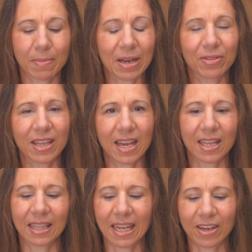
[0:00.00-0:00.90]
about
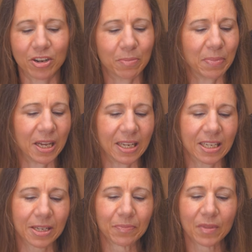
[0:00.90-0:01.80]
that later,
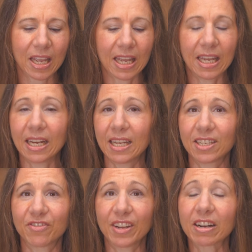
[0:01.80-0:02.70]
but it
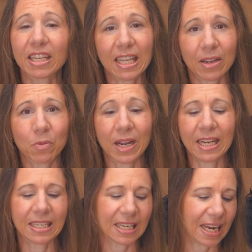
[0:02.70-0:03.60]
is very
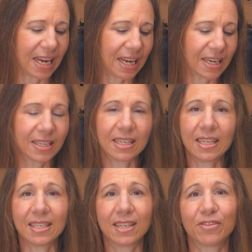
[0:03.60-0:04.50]
lightweight and
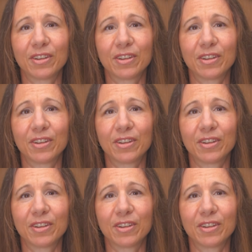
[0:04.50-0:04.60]
easy to